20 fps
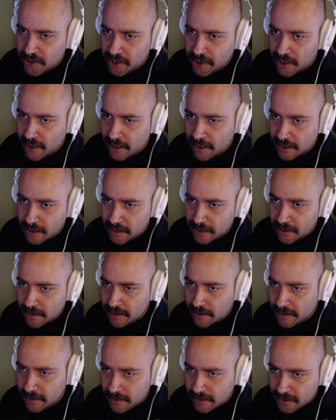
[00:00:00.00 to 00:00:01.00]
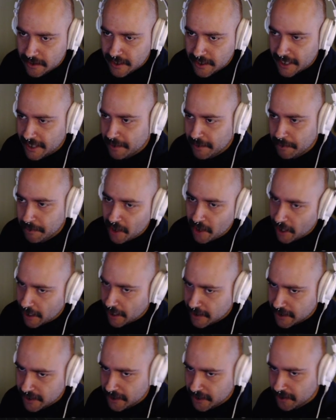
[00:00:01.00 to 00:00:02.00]
our data plot
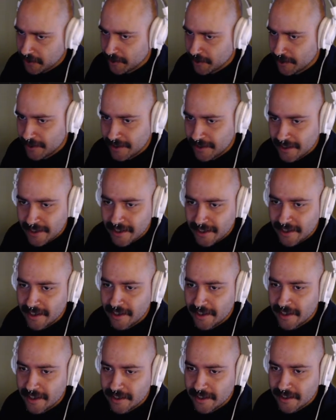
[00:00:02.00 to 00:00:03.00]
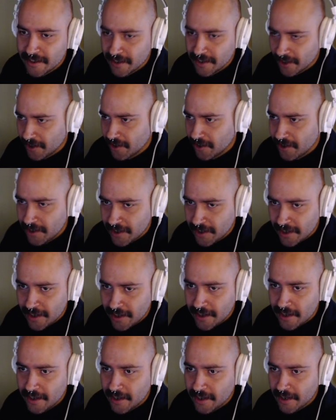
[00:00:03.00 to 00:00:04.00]
to. So
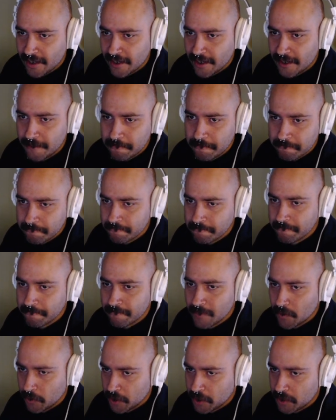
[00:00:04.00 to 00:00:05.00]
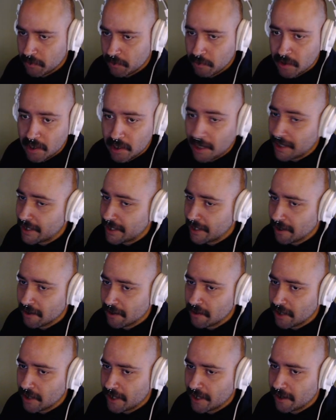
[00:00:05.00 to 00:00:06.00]
we're just plotting our
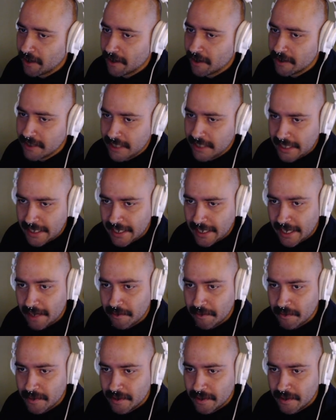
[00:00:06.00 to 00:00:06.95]
LiDAR DEM.